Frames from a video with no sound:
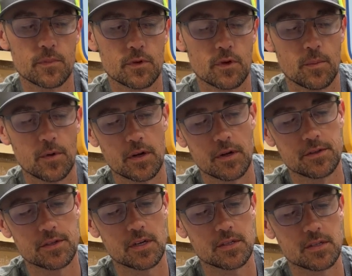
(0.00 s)
So I'm gonna
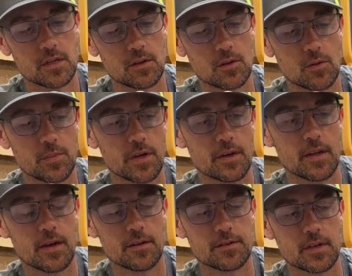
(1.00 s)
adjust it a little bit.
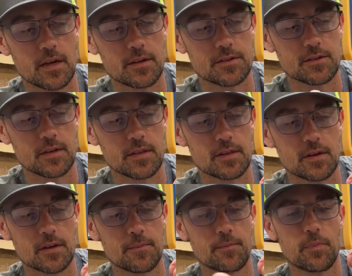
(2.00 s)
Now it's kind of straight
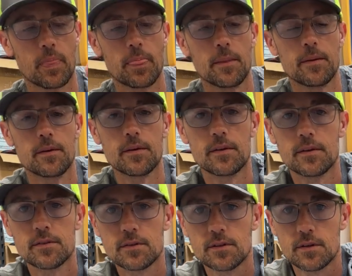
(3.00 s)
there.
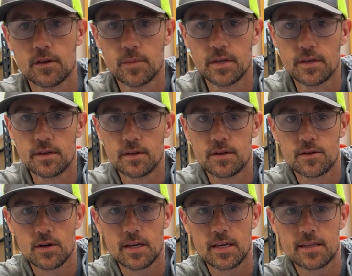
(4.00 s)
So you're gonna be
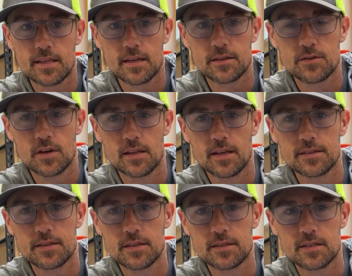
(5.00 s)
trying to get that as straight.
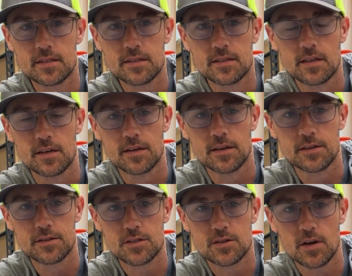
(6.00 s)
That's a
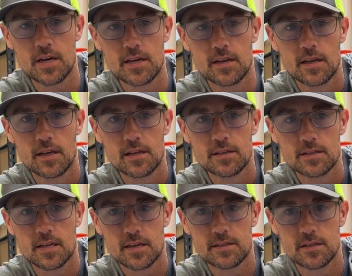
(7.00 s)
straight
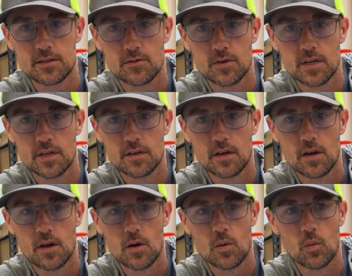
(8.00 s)
Texas rigged
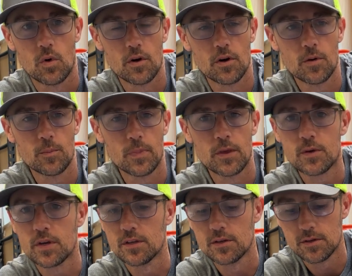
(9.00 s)
worm. You
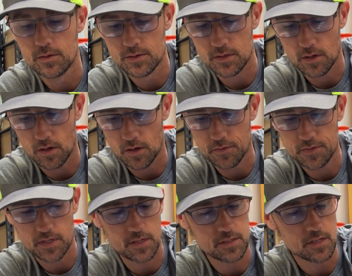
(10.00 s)
can use
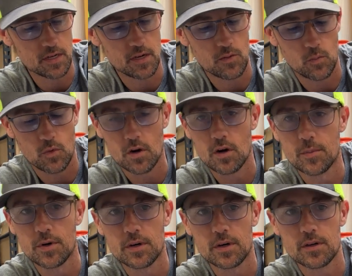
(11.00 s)
offset shank worm
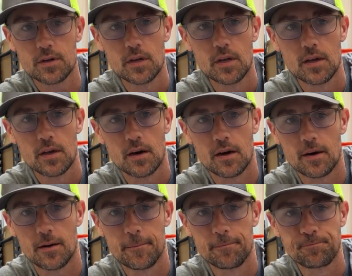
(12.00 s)
hook.
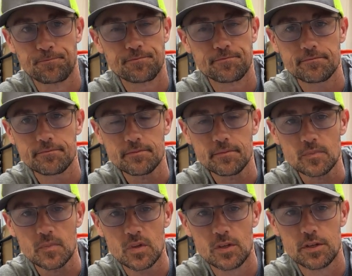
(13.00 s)

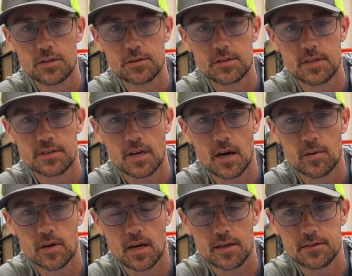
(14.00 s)
You can use this
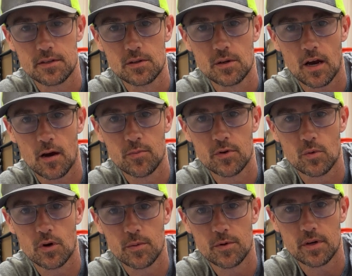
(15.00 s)
Gamakatsu hybrid
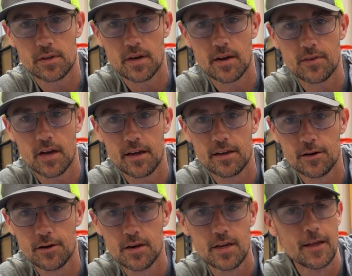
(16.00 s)
worm hook that I've got here.